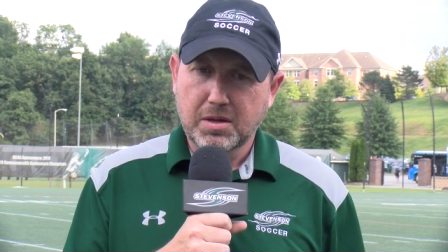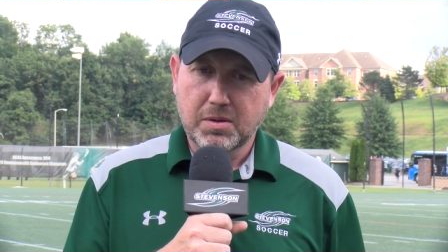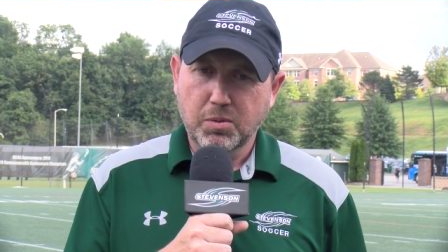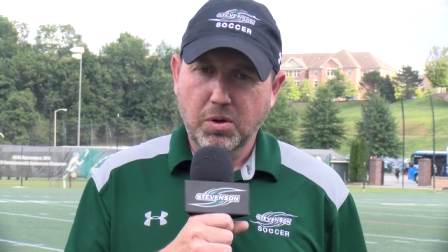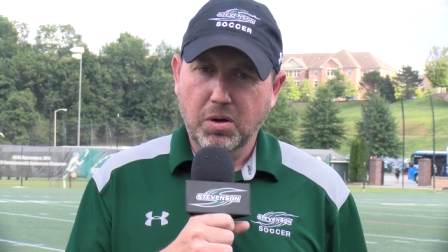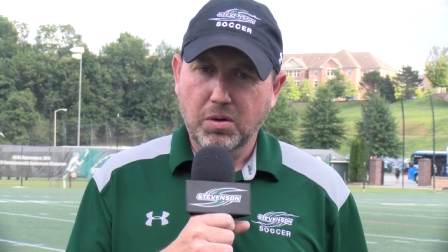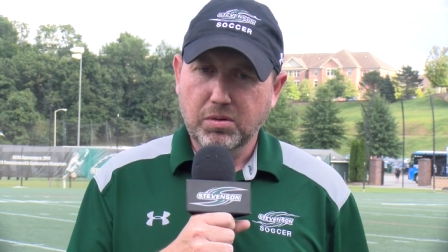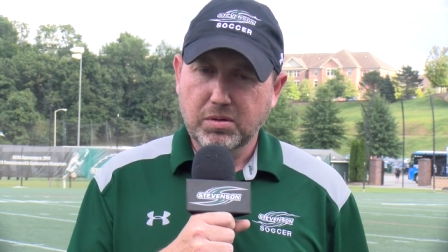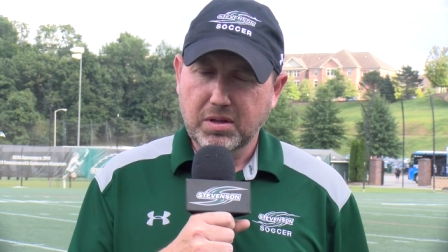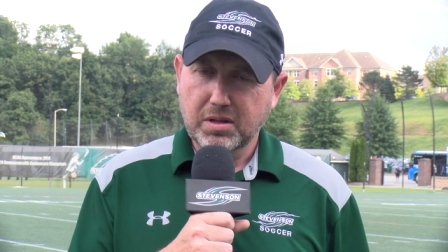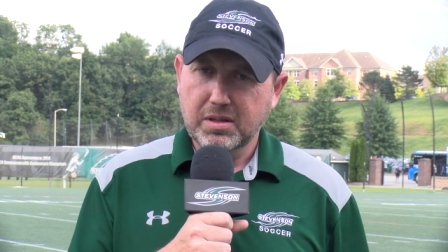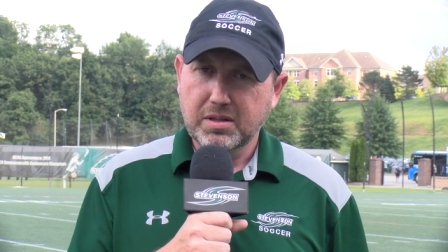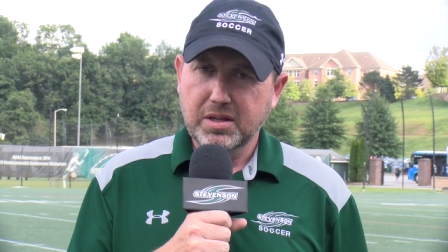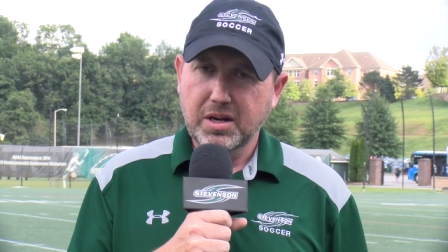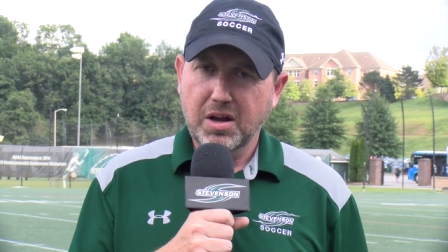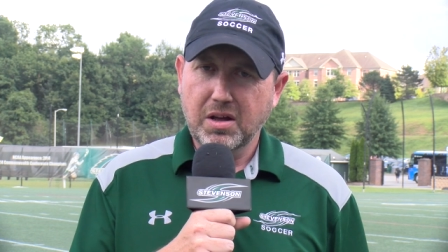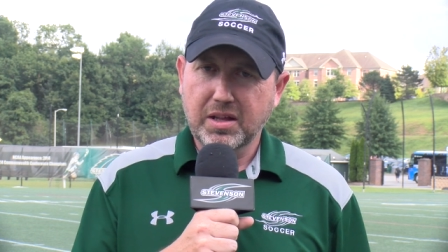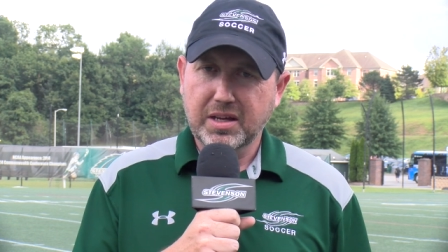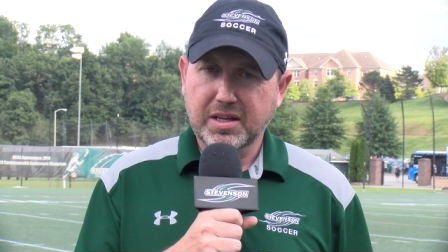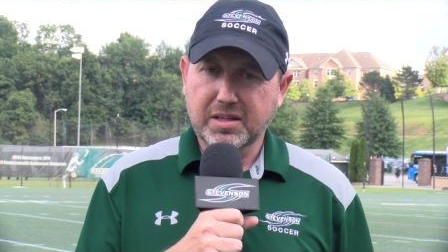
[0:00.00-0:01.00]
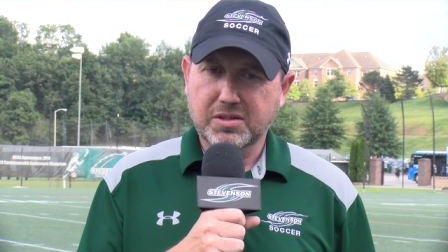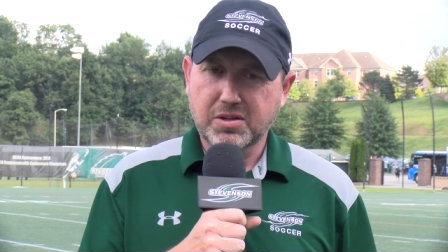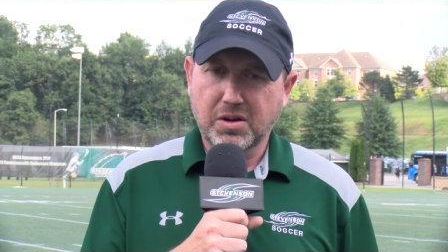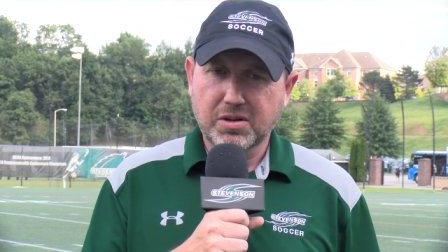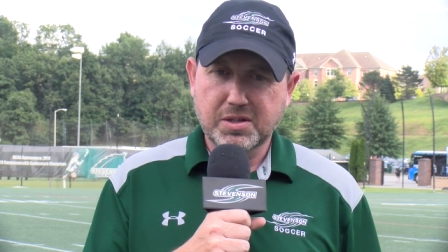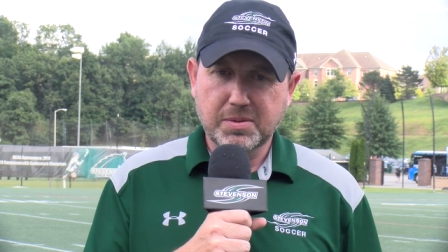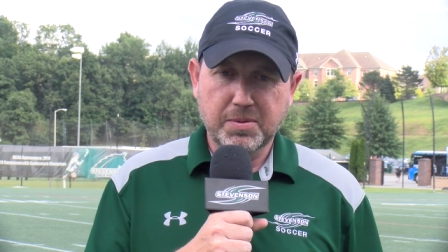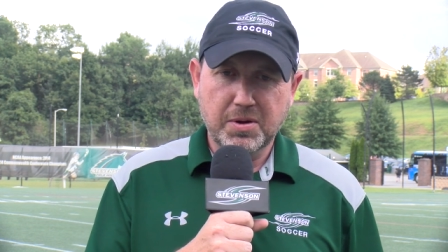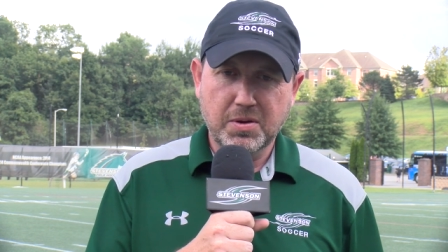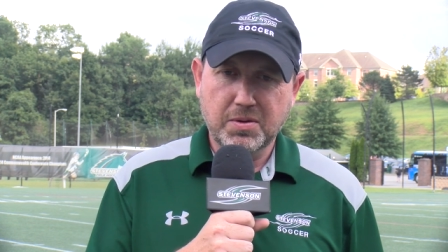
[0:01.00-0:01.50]
Well, you know, like I
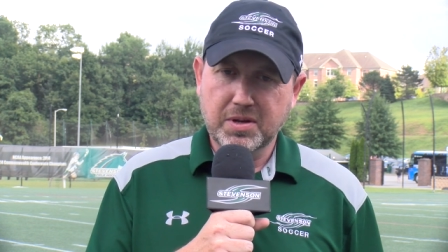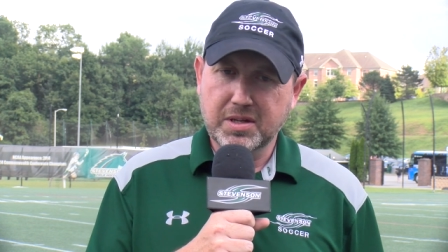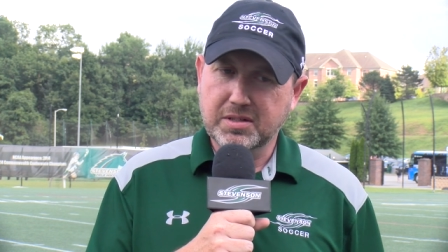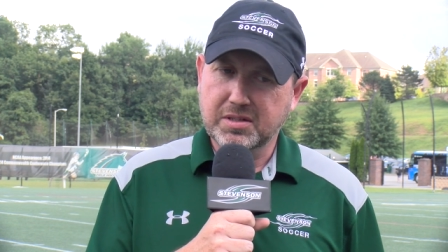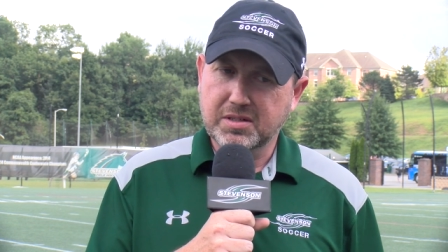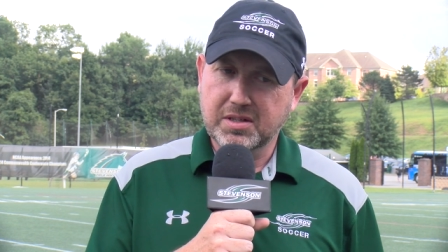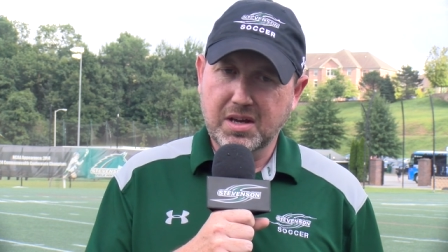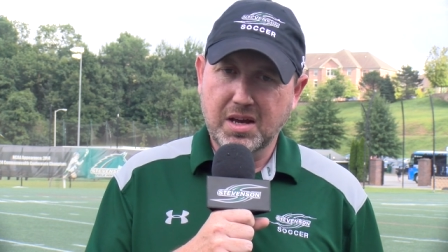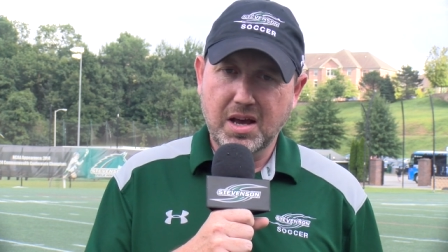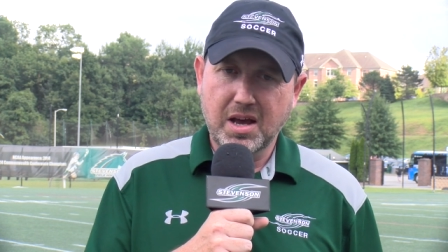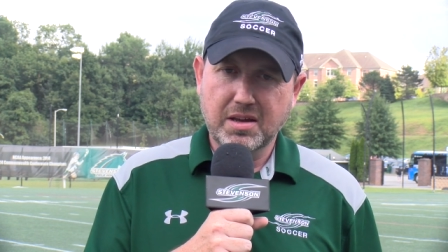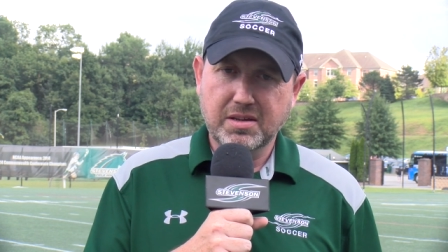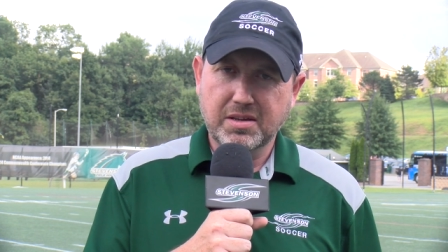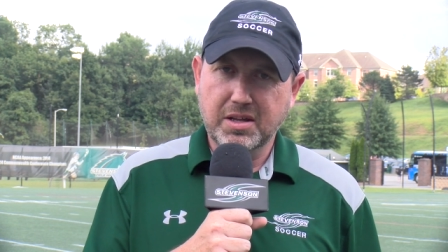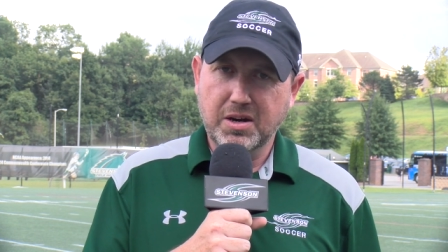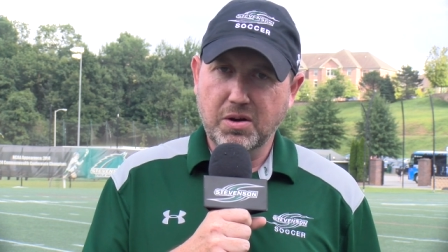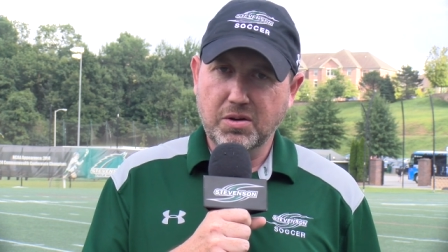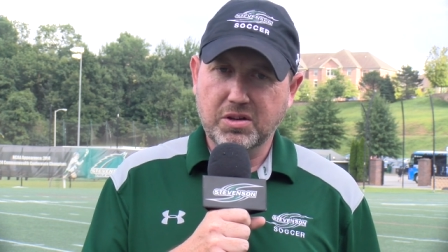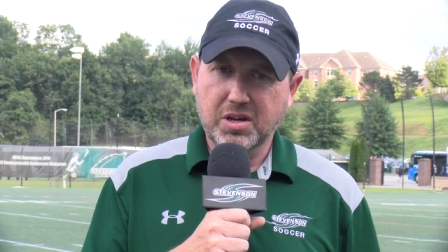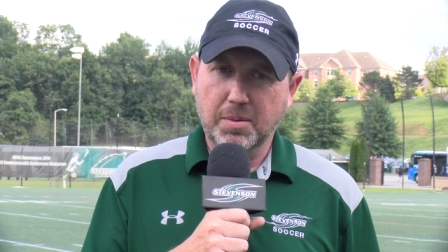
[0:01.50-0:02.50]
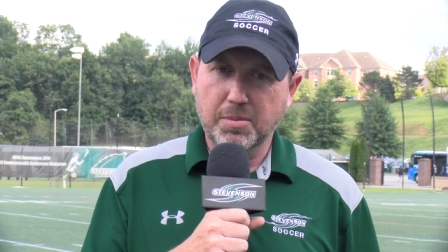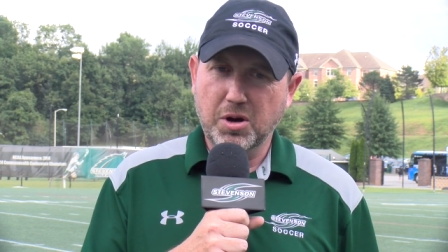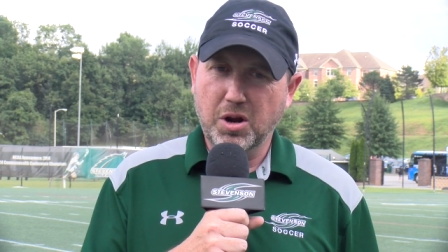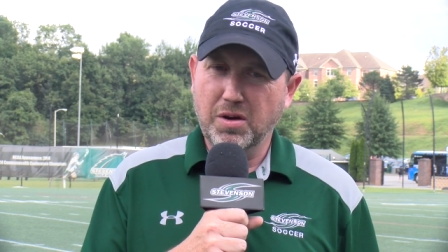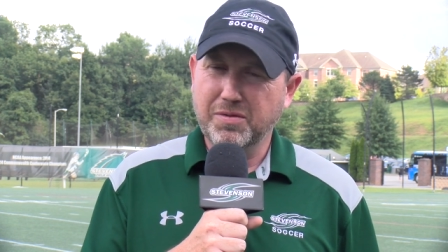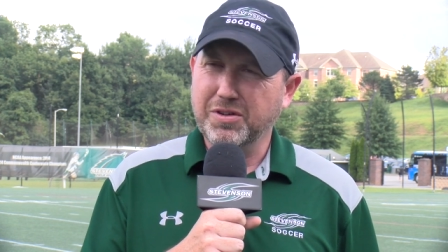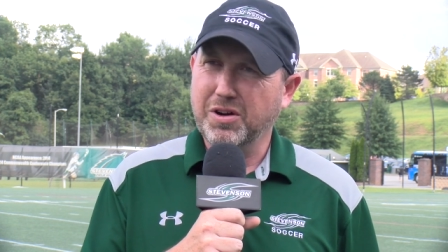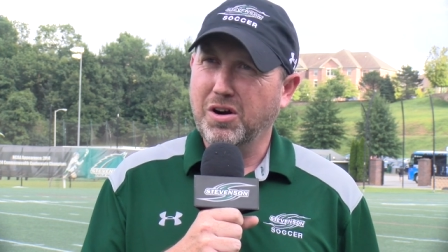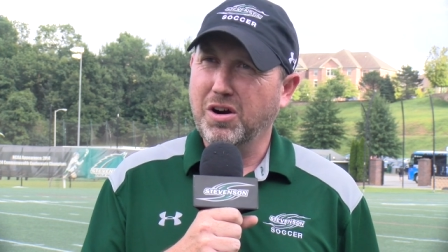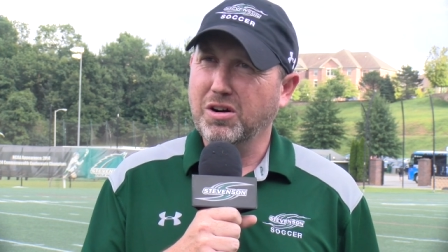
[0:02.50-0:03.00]
talked about, it's uh, you know coming
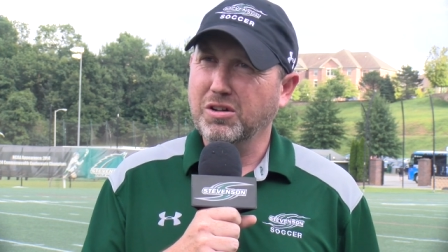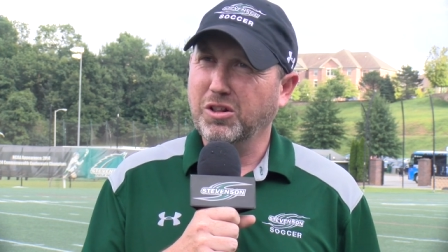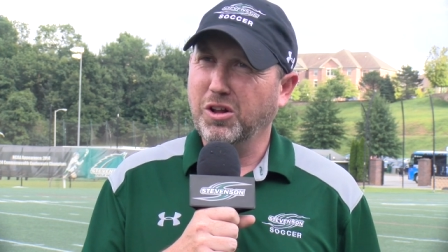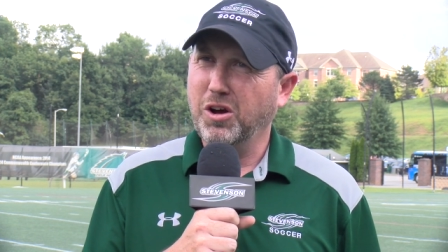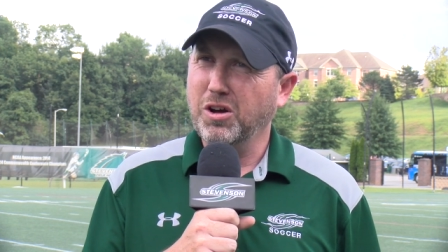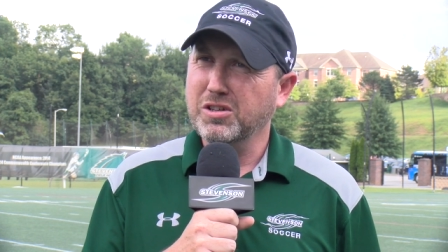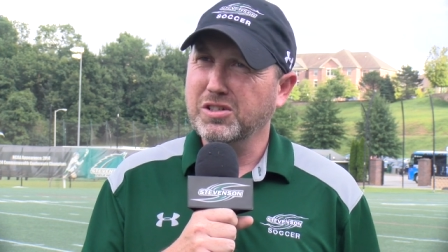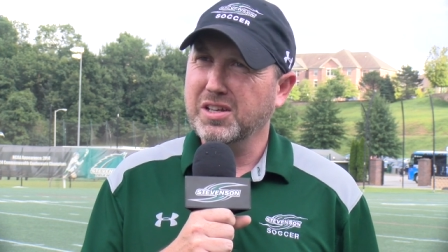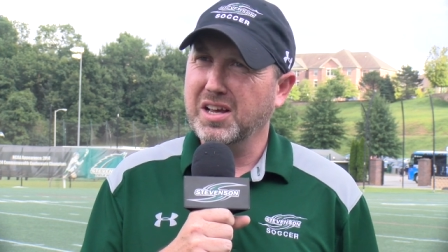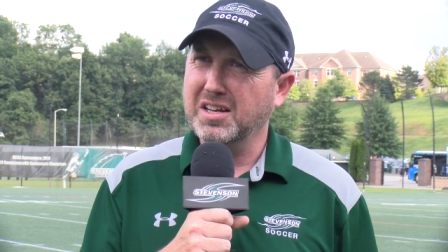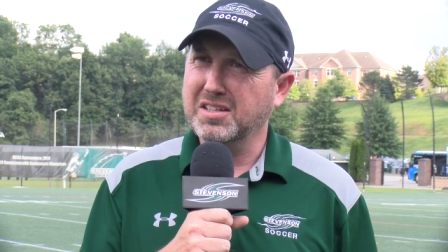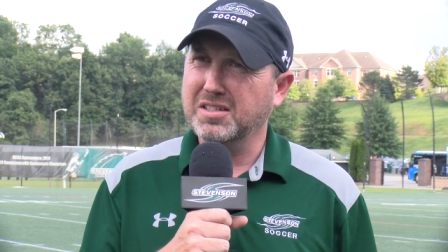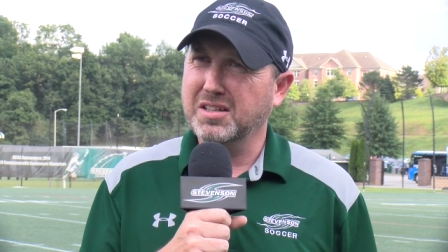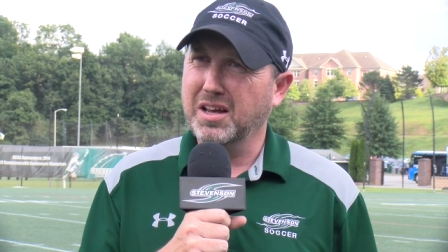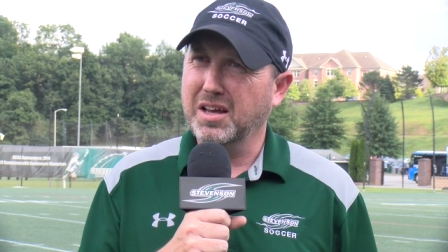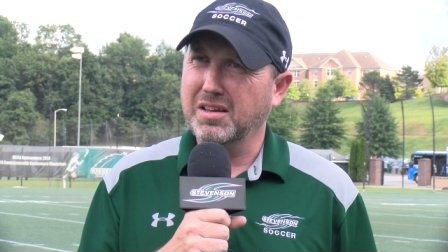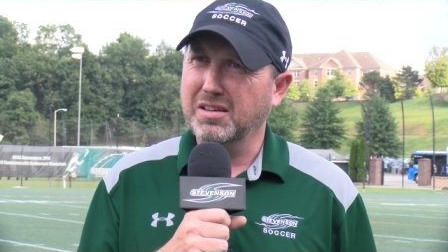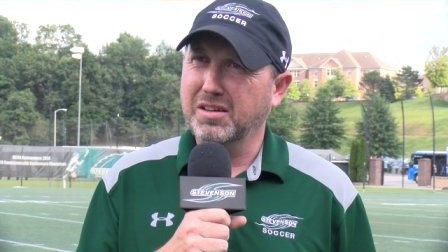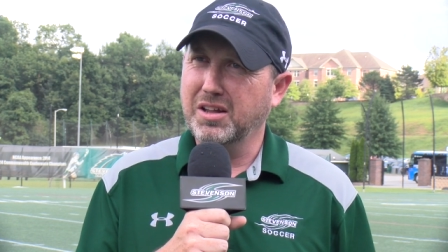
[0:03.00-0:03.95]
off a hard loss last night.